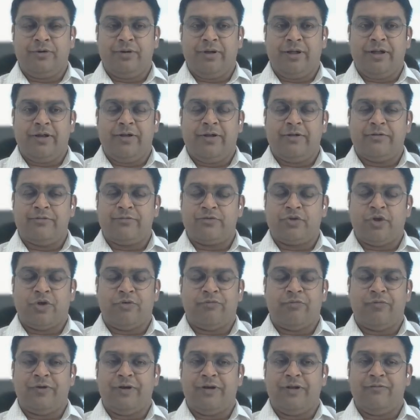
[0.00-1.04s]
and
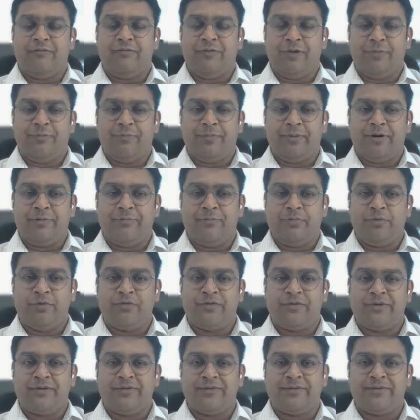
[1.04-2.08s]
software development
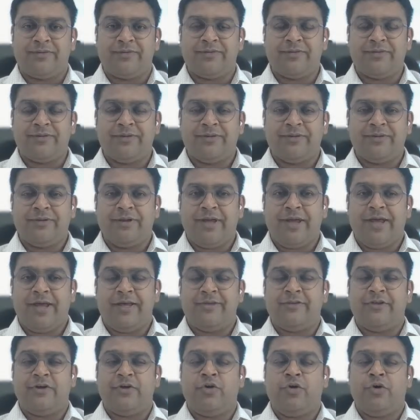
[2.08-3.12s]
processes
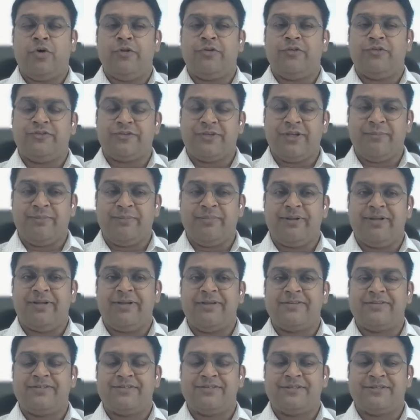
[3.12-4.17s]
as a concept
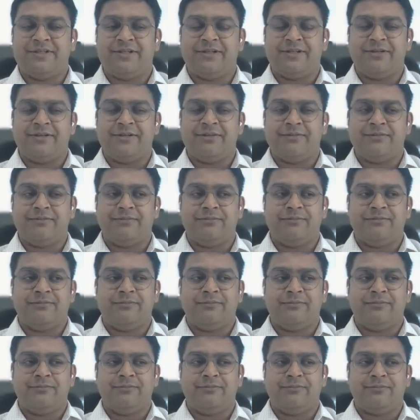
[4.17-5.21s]
is still
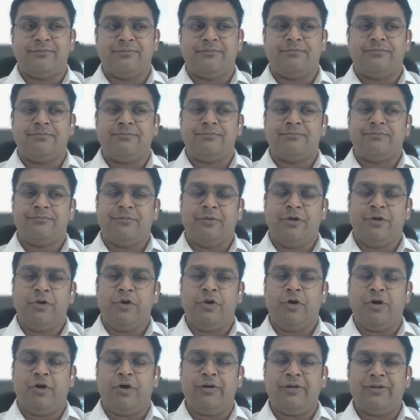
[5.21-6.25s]

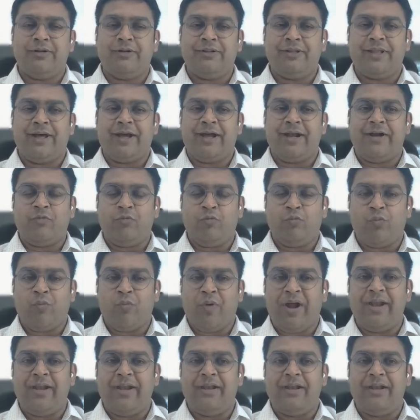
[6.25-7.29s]
not that
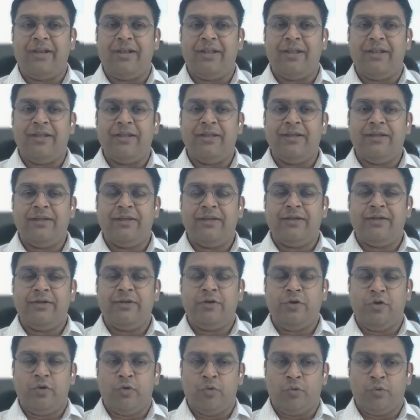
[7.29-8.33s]
widely
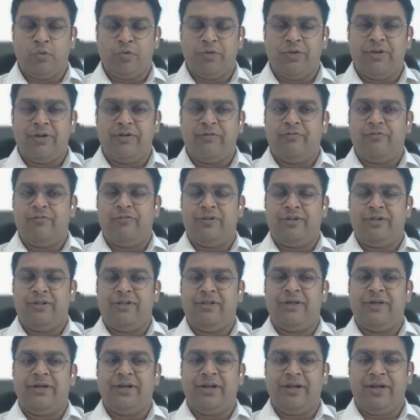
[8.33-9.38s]
known
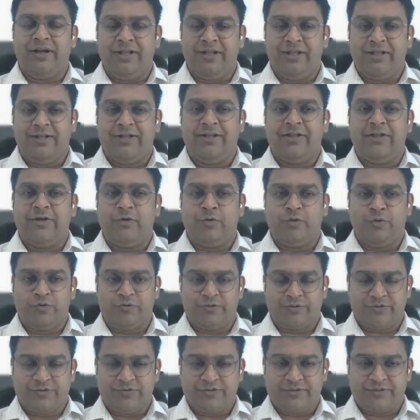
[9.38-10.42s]
within the Indian
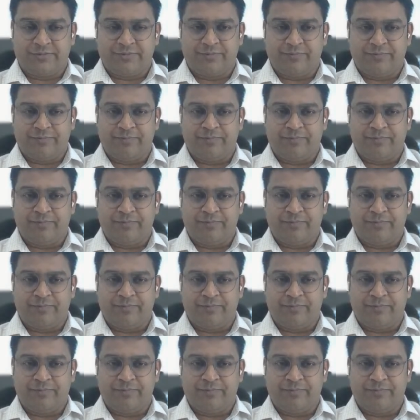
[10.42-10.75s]
ecosystem.